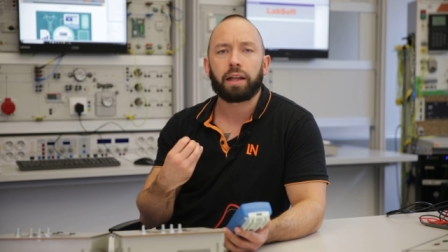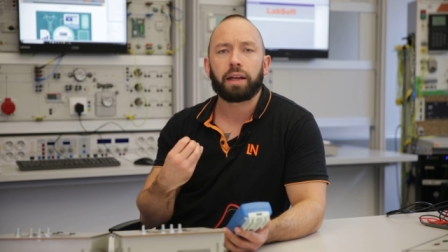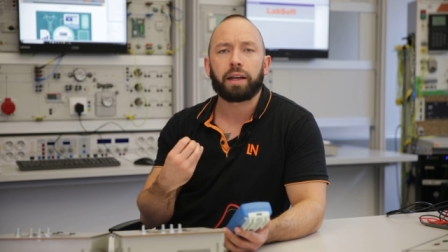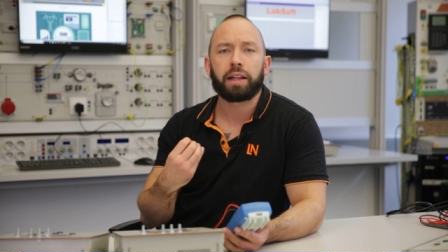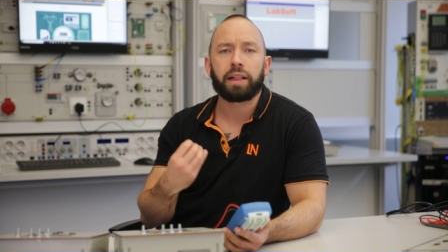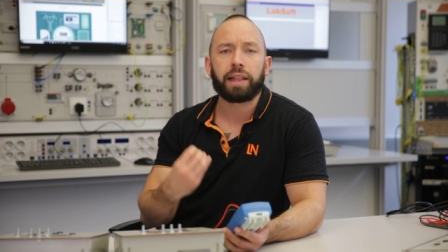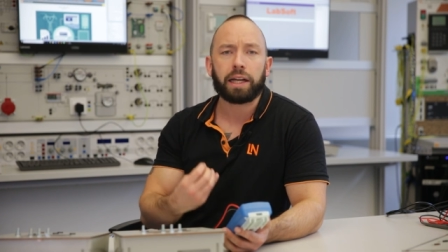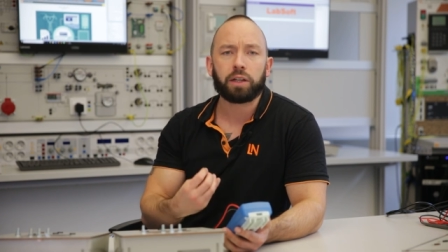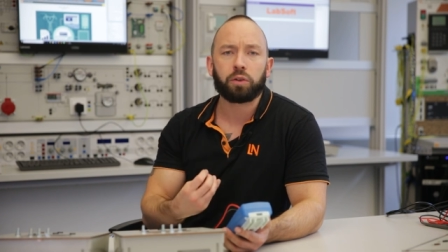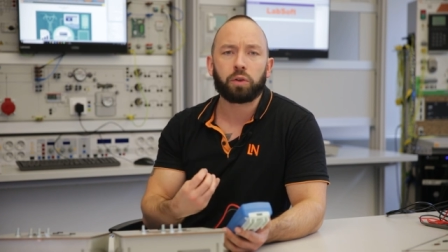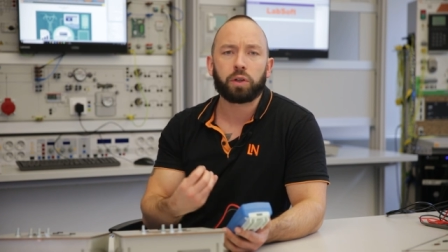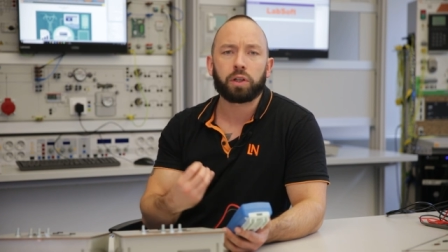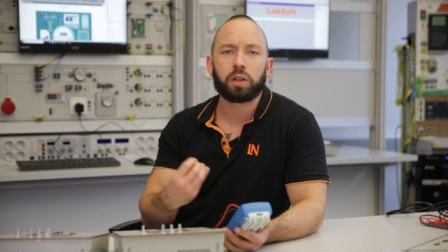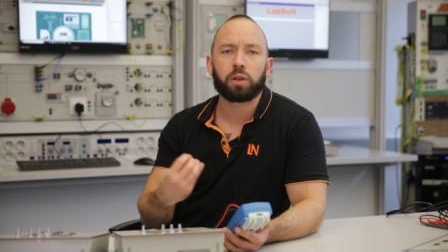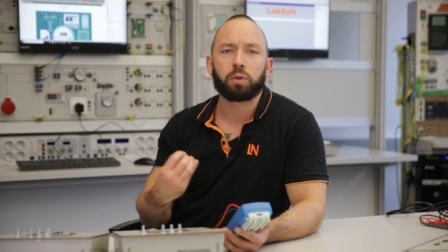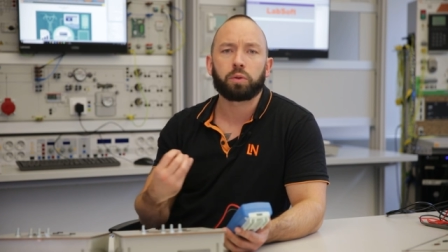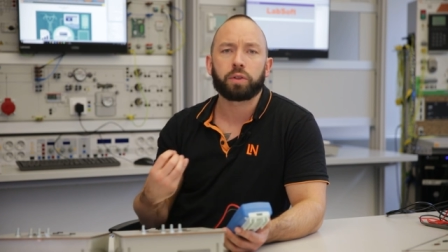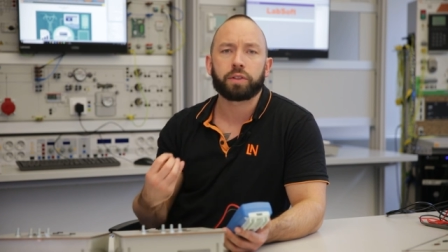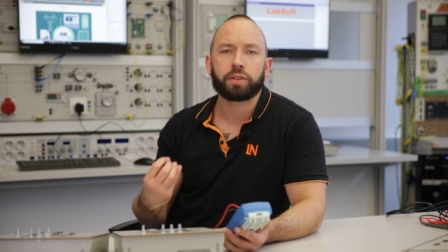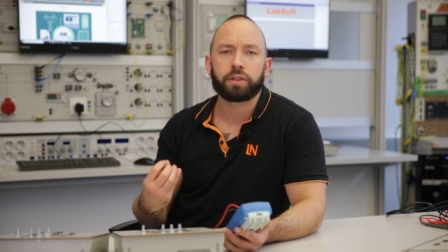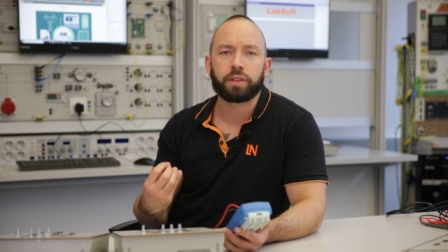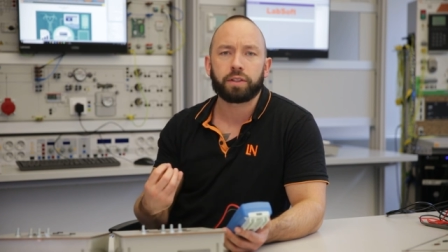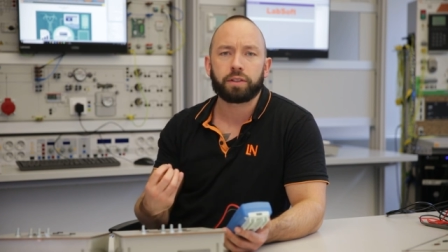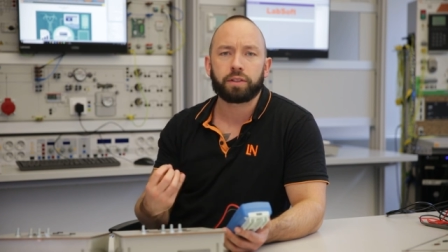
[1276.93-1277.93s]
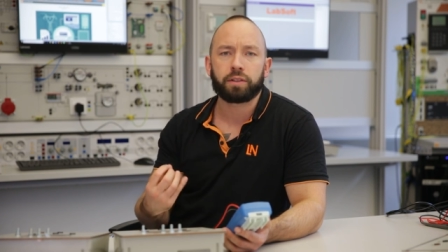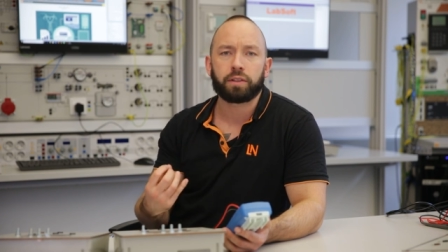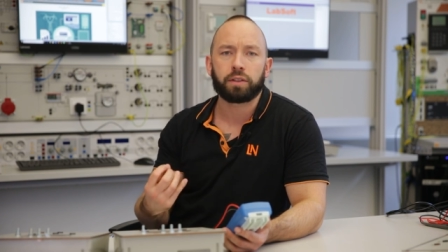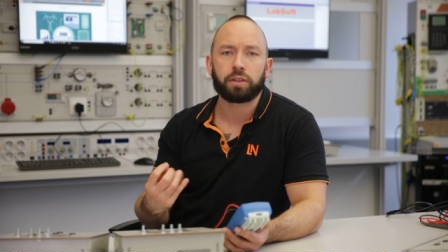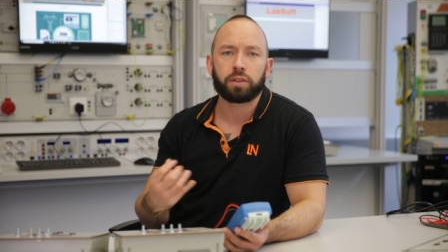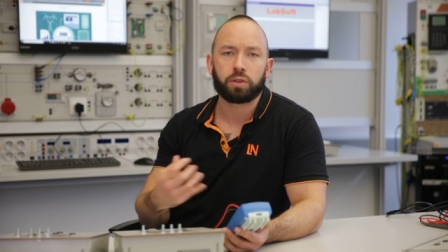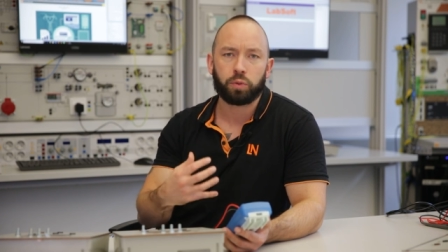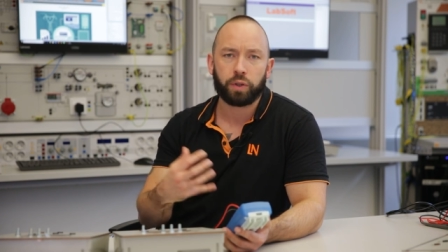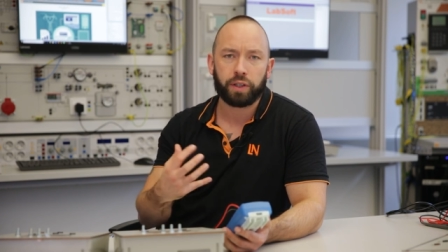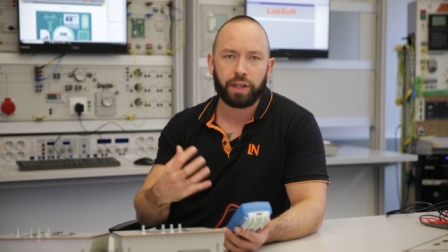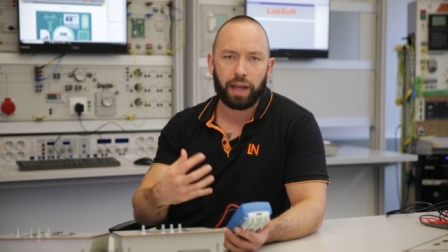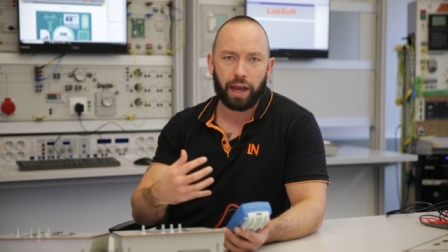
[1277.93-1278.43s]
electrical
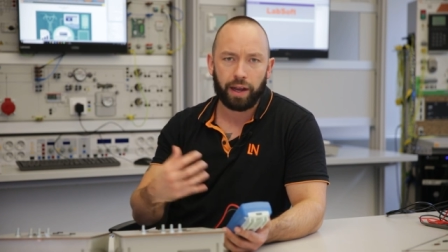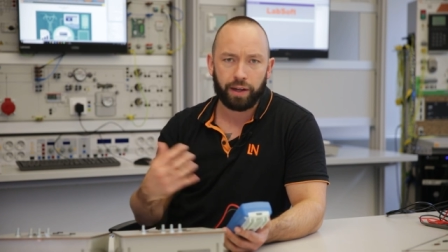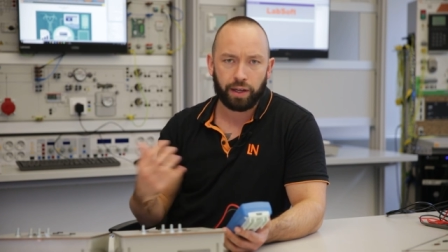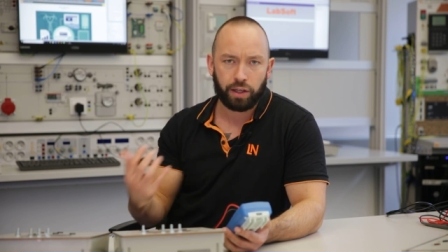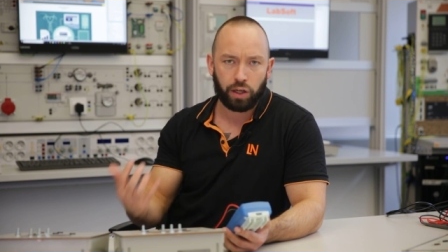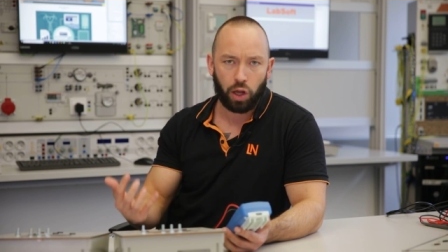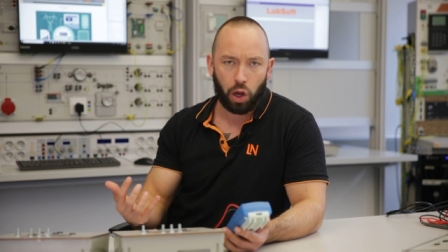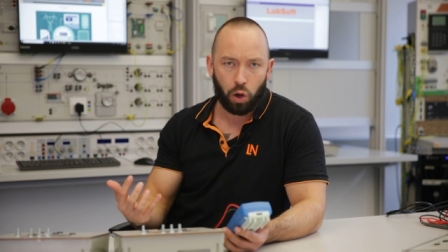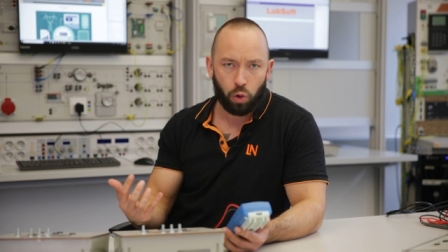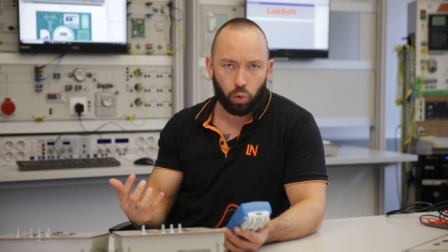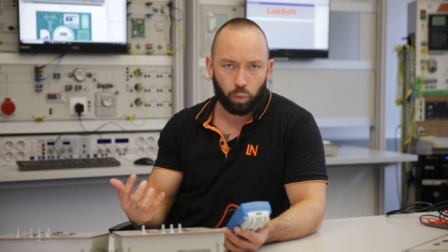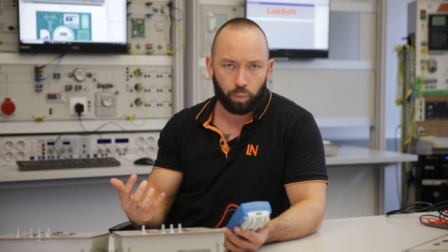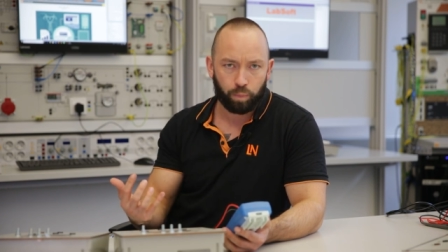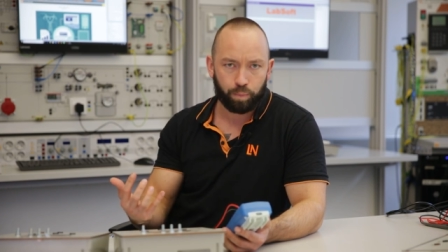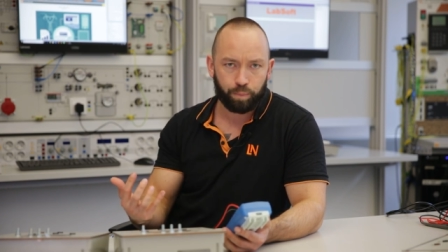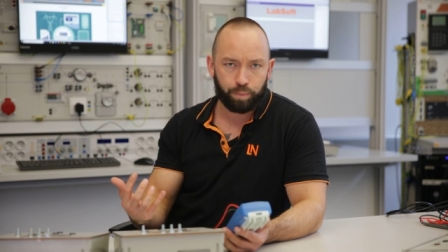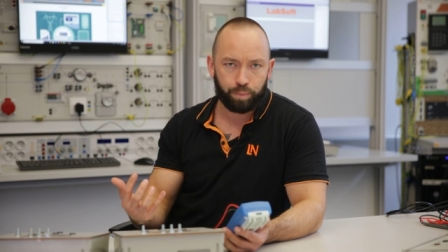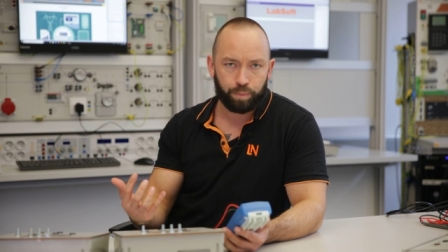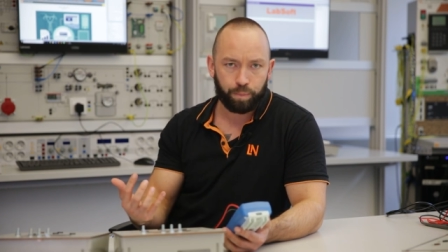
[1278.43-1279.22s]
resistance regarding ohm,